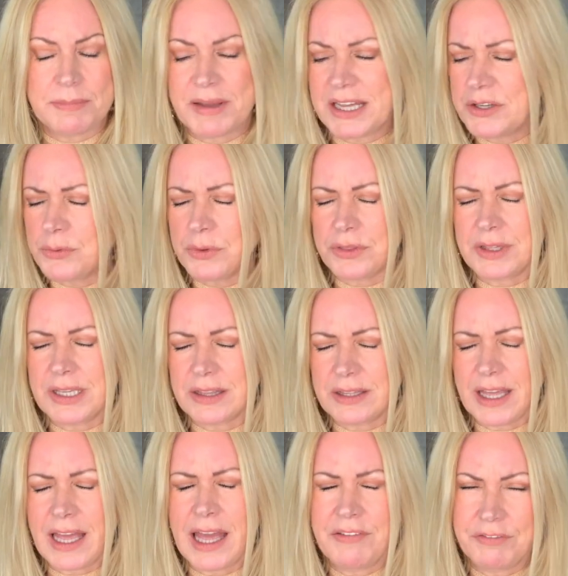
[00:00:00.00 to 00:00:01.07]
I don't think
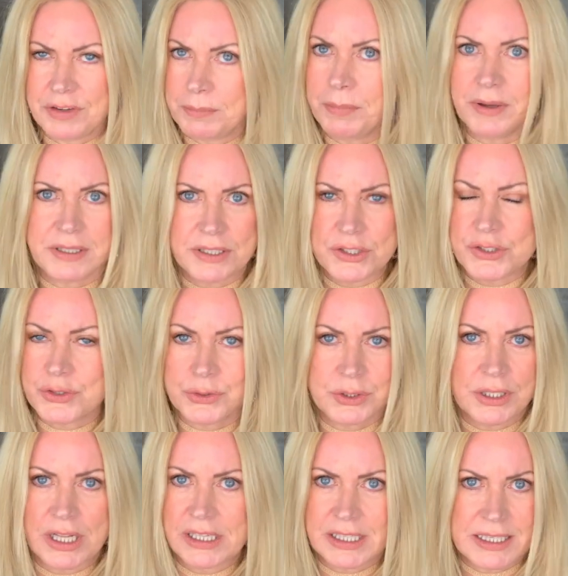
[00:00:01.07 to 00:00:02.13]
that everybody
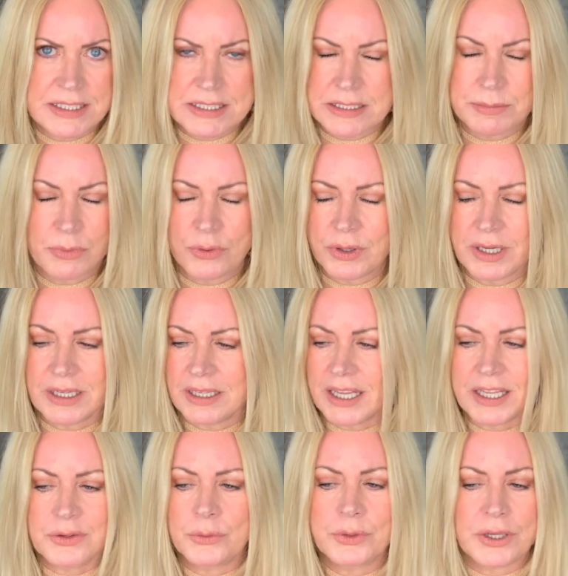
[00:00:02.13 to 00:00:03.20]
shouldn't cleanse in the morning. I
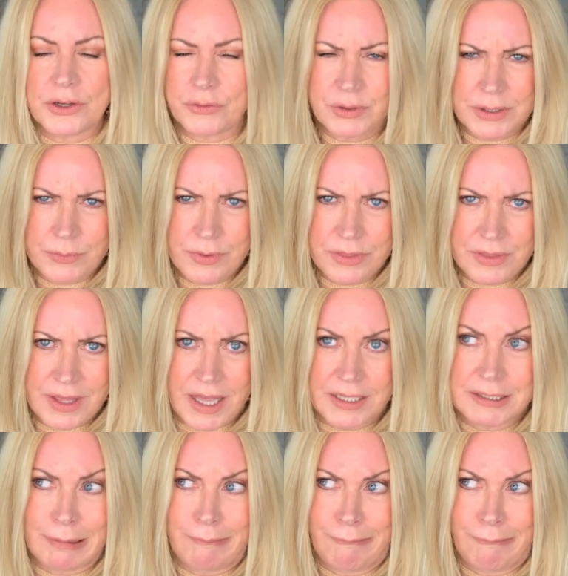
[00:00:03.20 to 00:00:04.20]
don't agree with that.